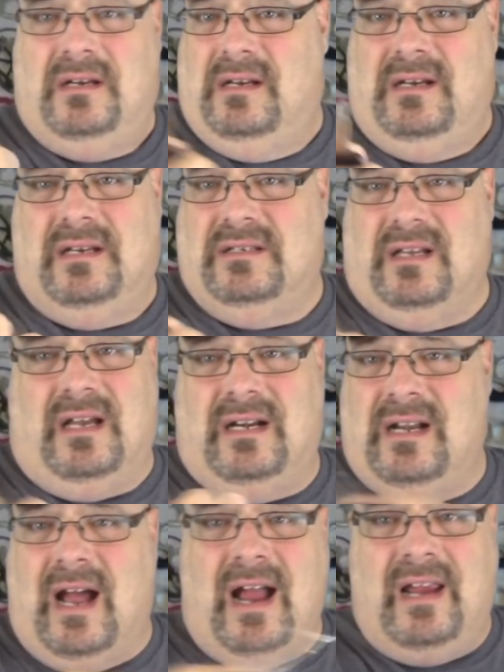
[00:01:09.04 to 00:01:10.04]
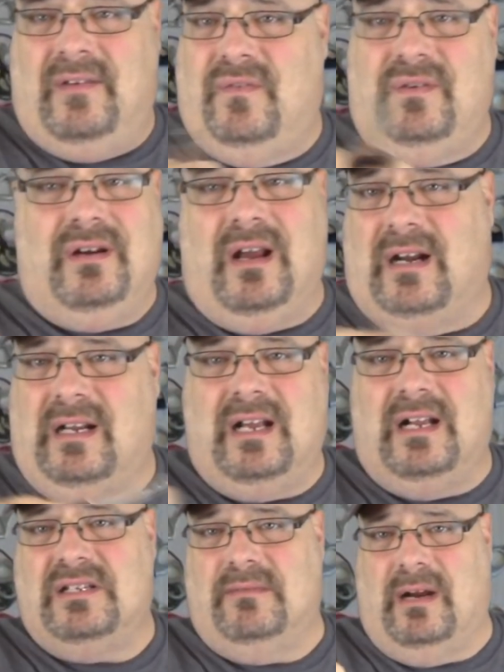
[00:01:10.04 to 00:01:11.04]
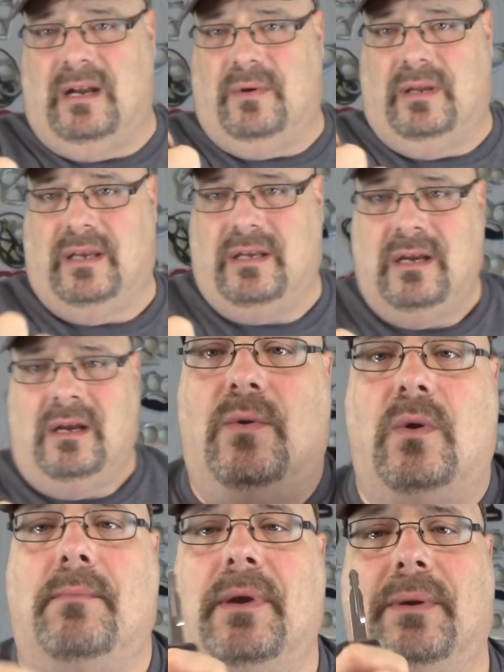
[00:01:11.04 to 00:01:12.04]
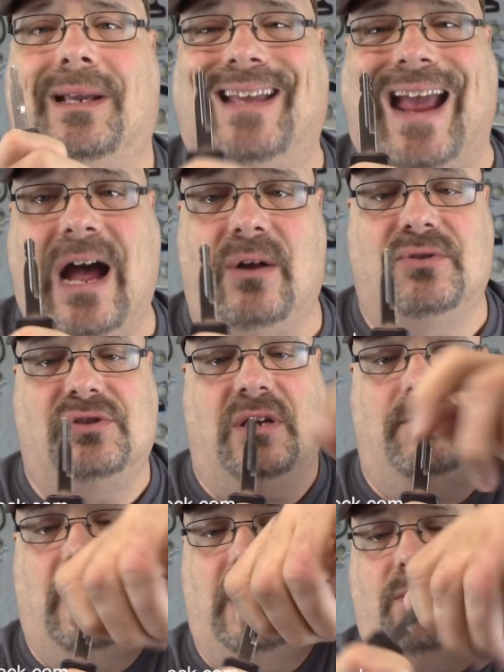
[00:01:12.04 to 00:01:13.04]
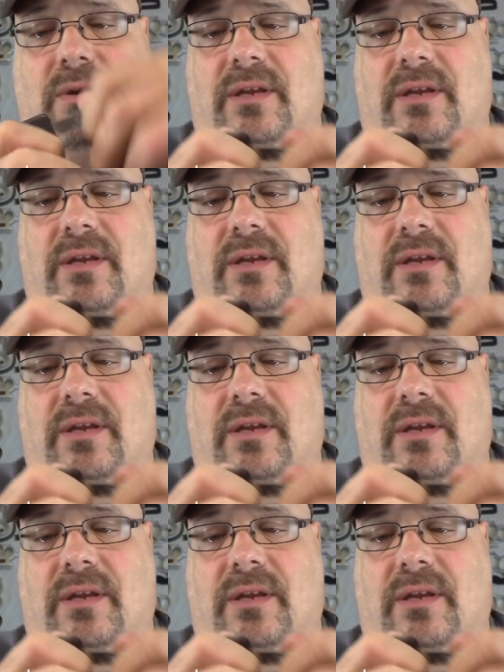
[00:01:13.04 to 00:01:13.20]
It's not a knife, you're not going to cut somebody with it. You want to be able to gouge somebody with